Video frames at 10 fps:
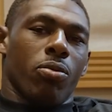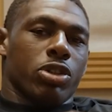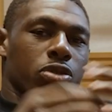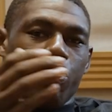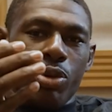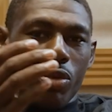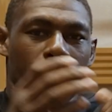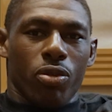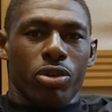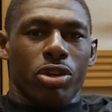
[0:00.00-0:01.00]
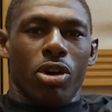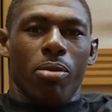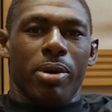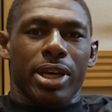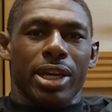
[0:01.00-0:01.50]
which was beautiful,
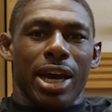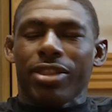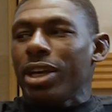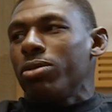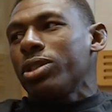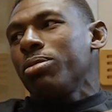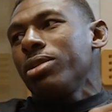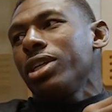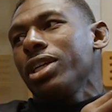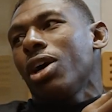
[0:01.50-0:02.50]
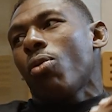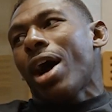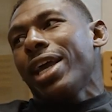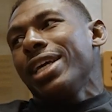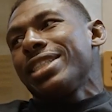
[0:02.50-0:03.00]
But yeah, I think it was some little young
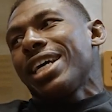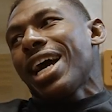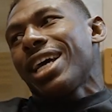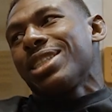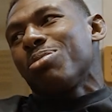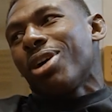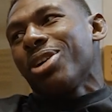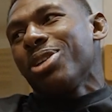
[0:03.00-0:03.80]
YNs that got us, bro.